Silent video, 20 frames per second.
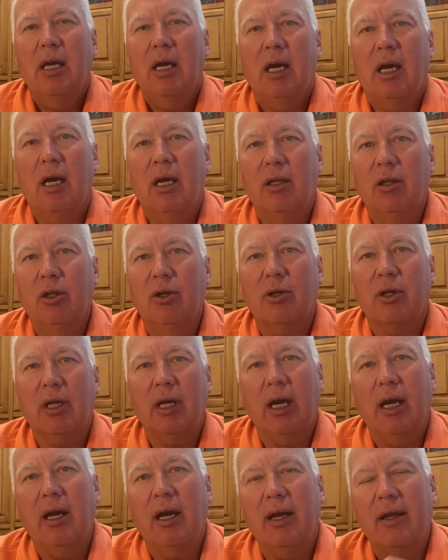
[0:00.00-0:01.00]

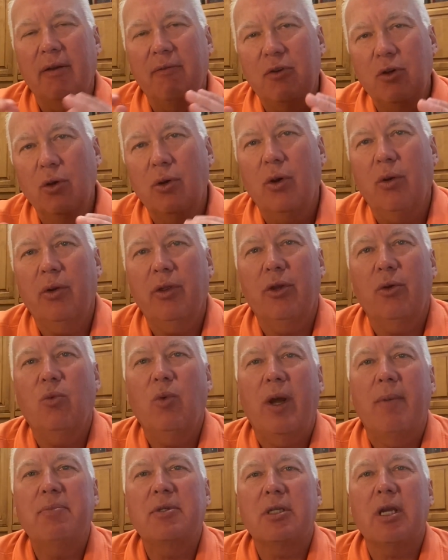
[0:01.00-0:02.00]
Look, if you go to their
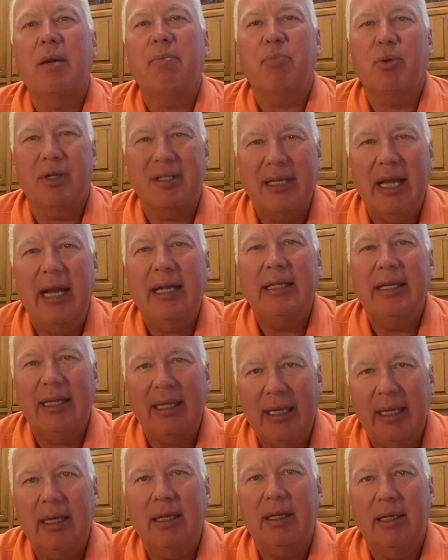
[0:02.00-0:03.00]
website,
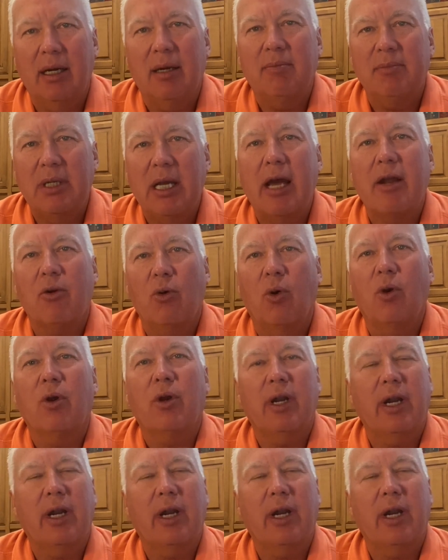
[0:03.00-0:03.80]
protectedincome.org,